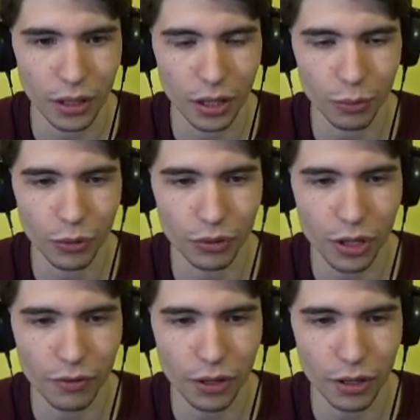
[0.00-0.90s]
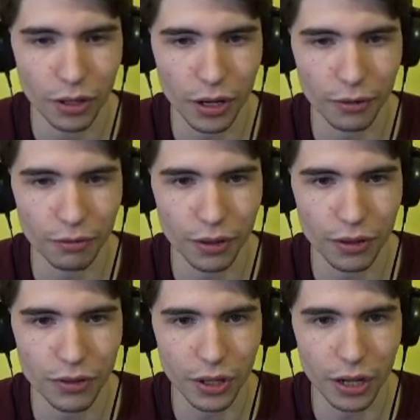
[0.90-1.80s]
And then we'll leave our, our
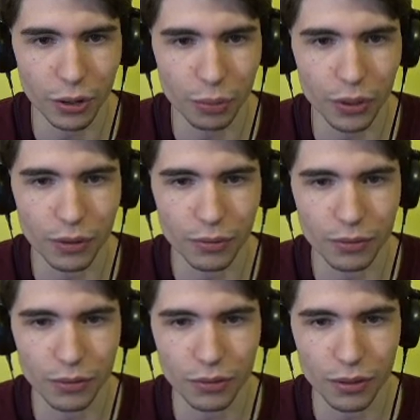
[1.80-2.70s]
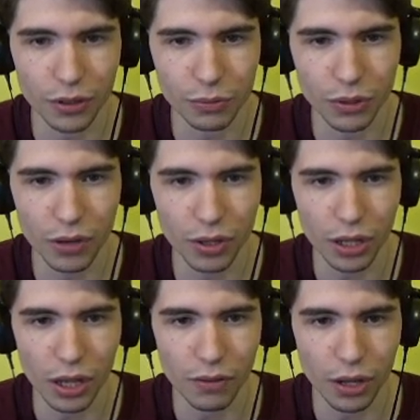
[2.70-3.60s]
fifth slot open, because we have a
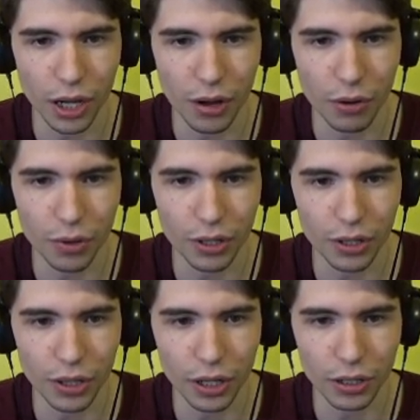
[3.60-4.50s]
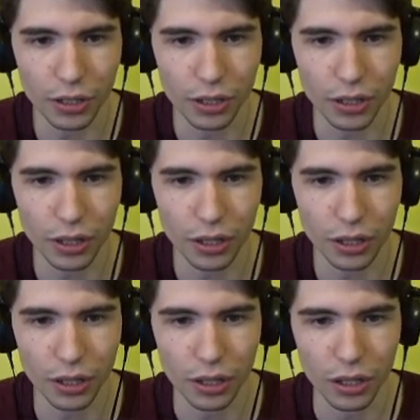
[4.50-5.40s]
cave encounter we can get.
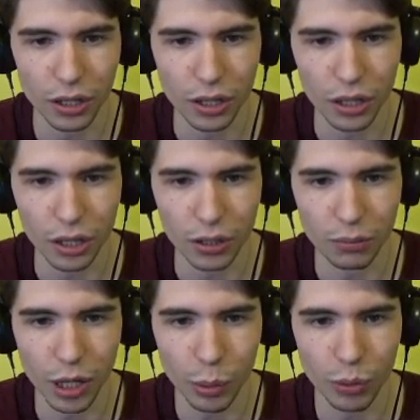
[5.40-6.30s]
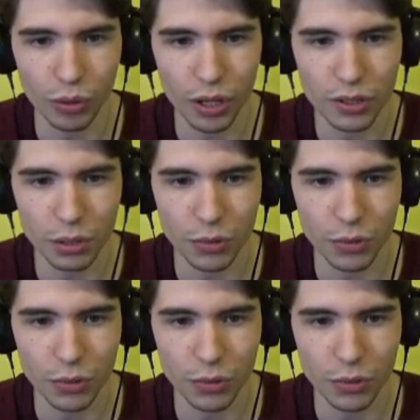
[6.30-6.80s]
And maybe we'll get